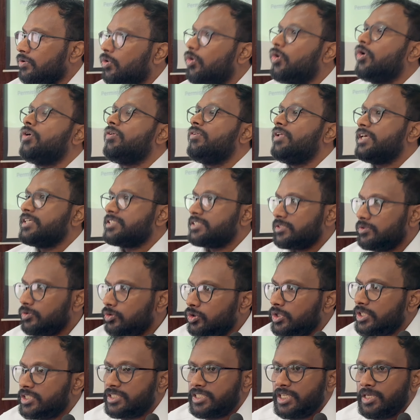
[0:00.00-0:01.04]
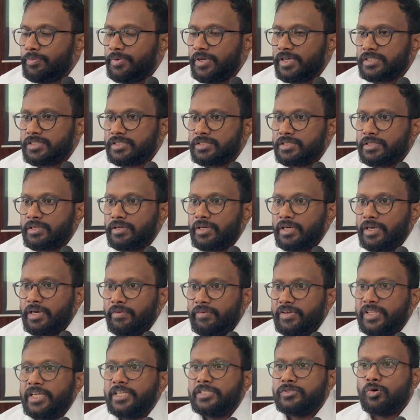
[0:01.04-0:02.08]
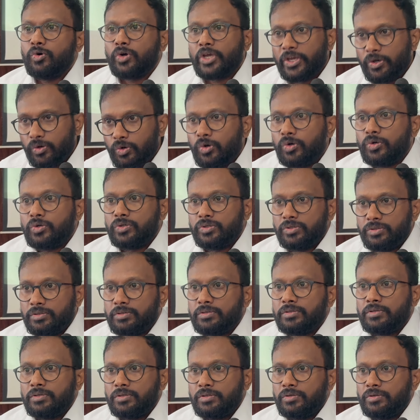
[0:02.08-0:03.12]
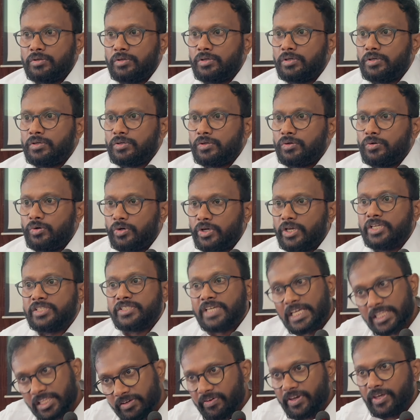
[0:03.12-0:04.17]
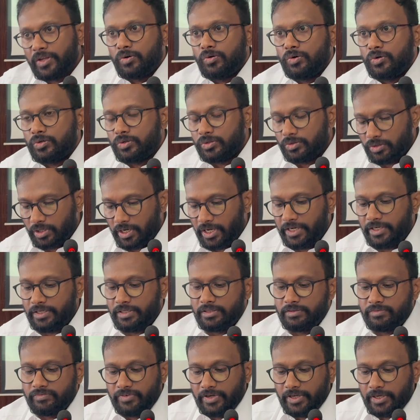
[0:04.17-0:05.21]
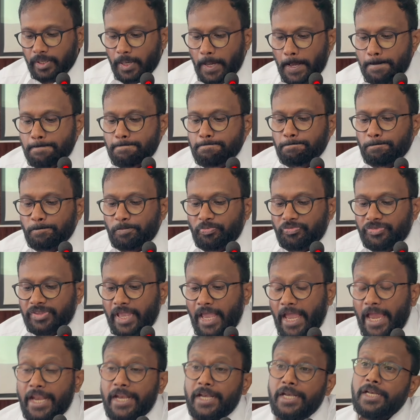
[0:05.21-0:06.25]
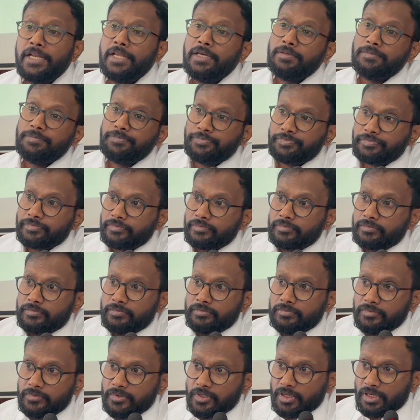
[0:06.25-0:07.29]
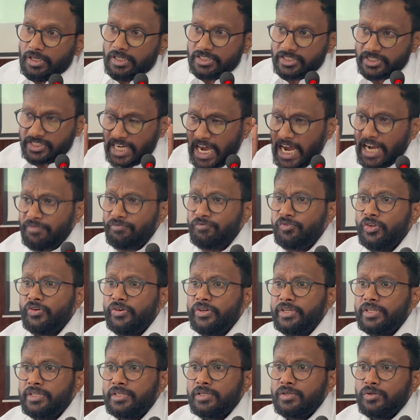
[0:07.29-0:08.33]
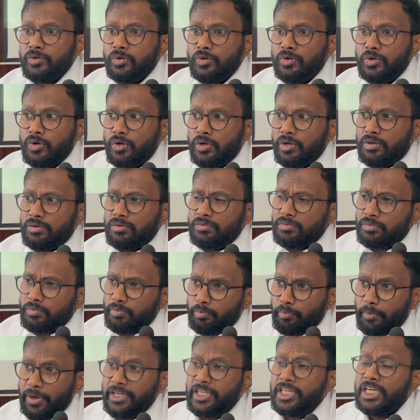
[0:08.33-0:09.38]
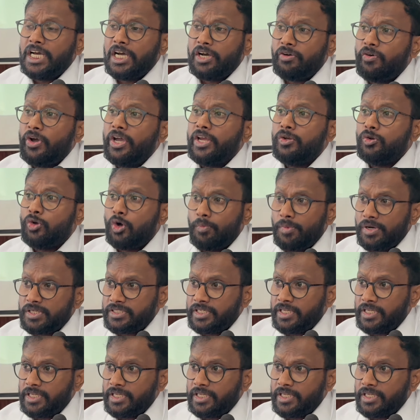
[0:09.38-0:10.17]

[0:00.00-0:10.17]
always do the CBS whether it's okay or not. Okay, it's other way around, right? Right. And start fluids, better avoid normal